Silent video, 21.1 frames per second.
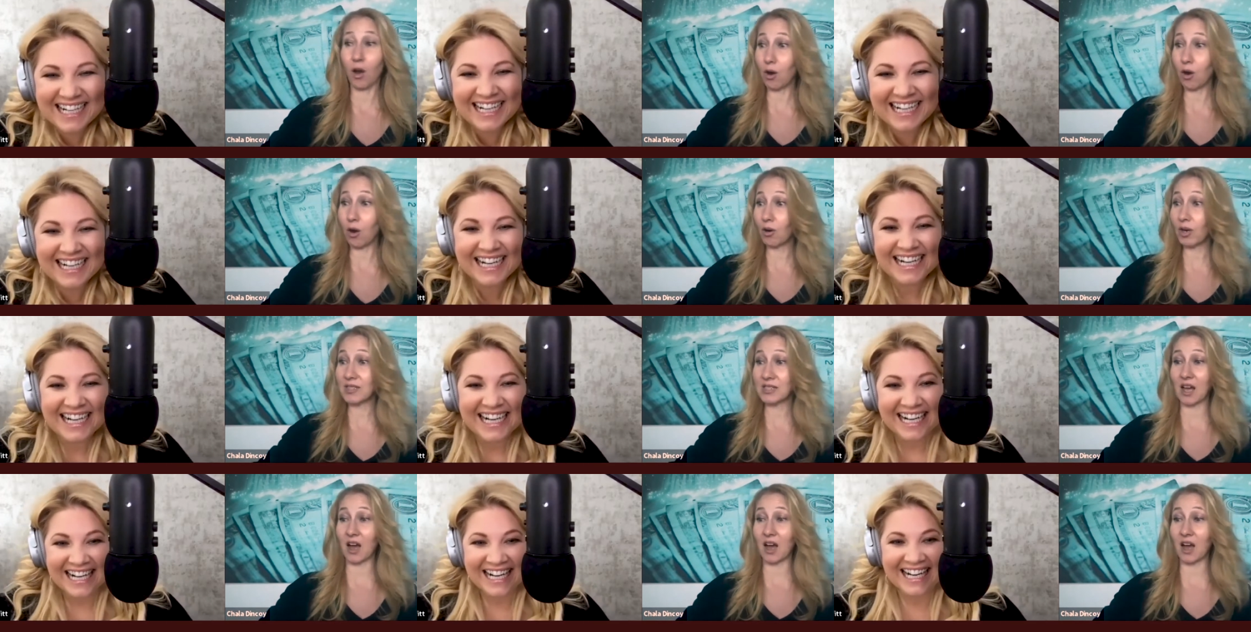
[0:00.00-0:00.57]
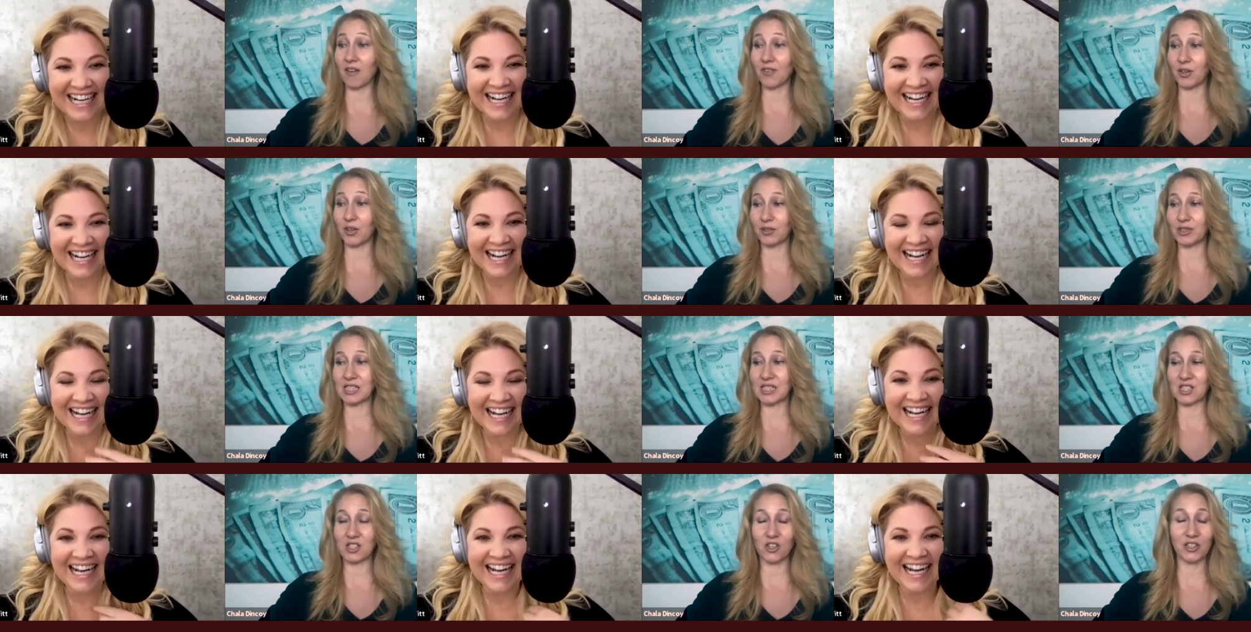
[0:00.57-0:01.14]
Speaker 1: oh, it's I've
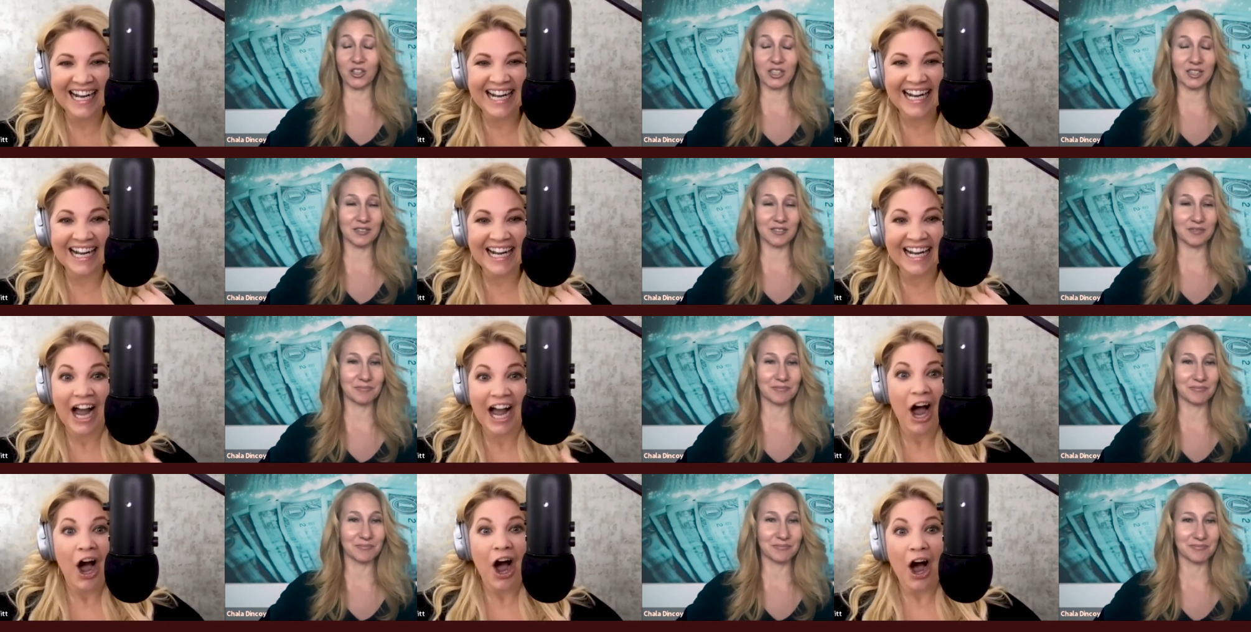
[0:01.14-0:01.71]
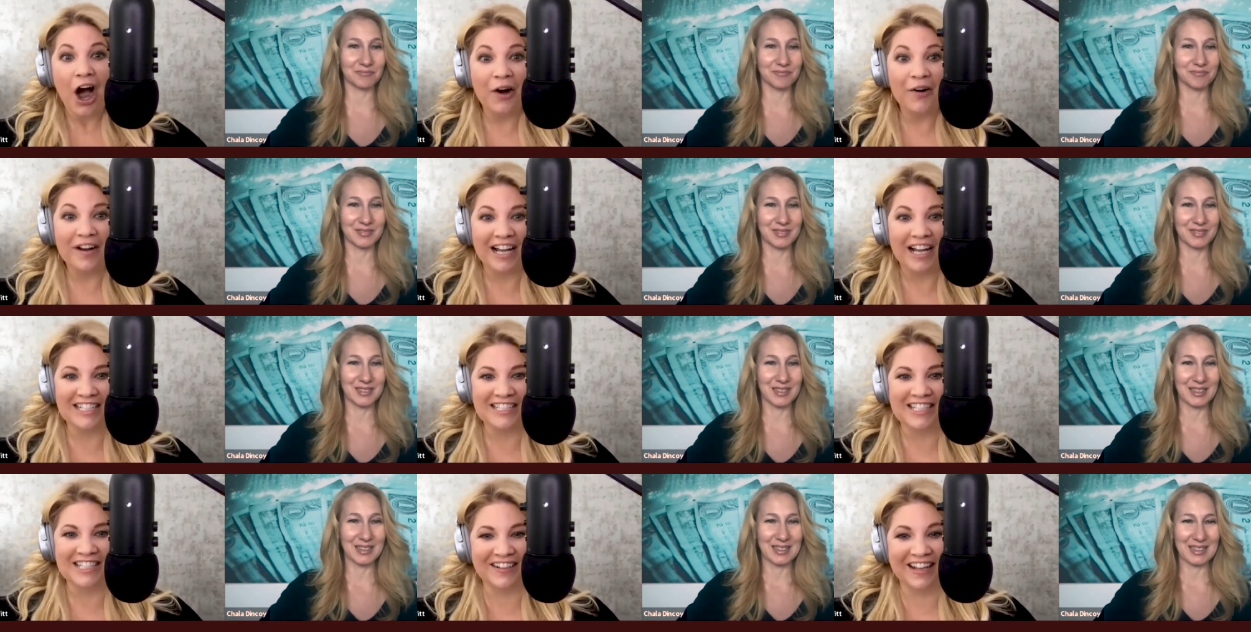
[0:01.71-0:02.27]
already started. Oh,
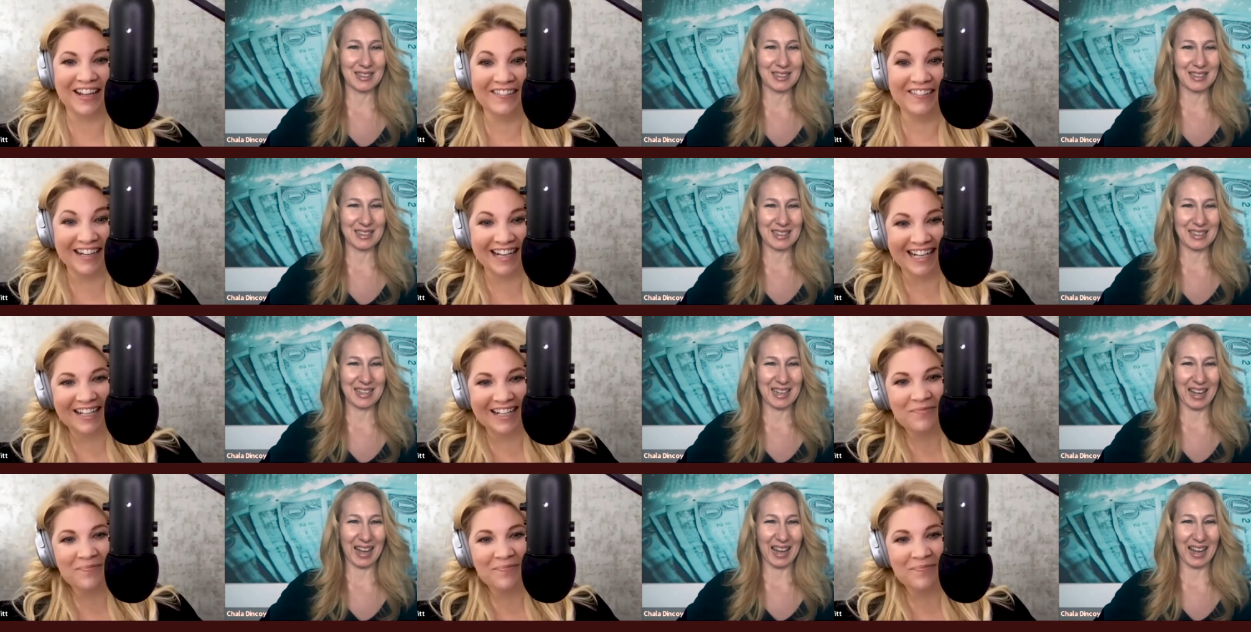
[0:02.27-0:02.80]
gotcha. Okay, ready?